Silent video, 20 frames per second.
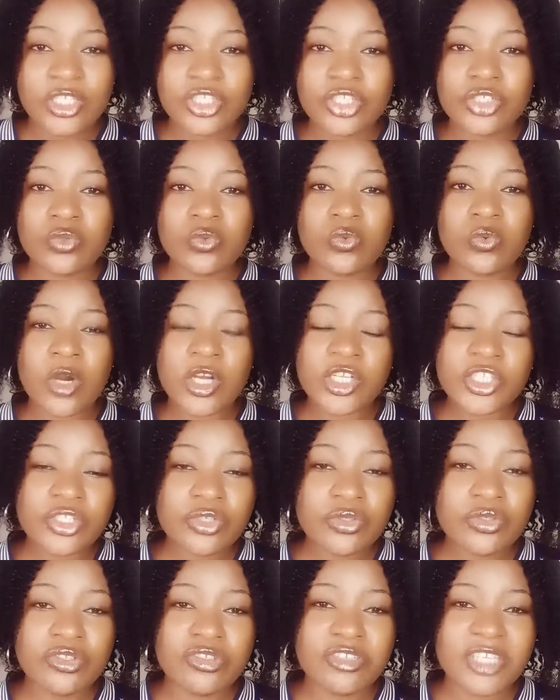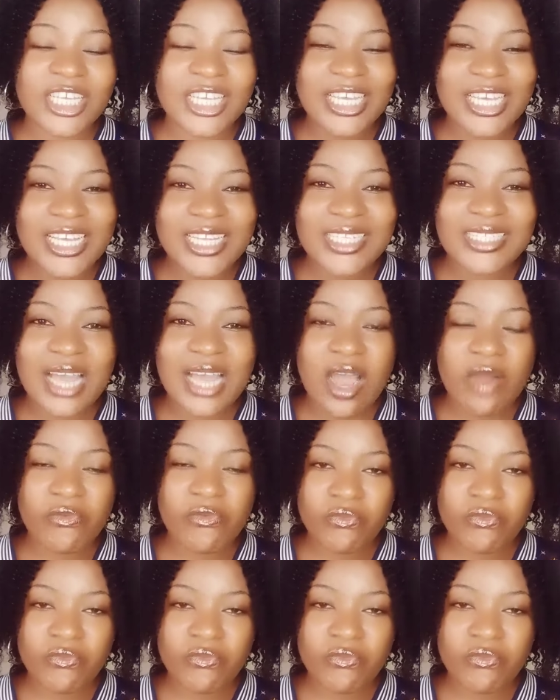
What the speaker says: She wants you to eat her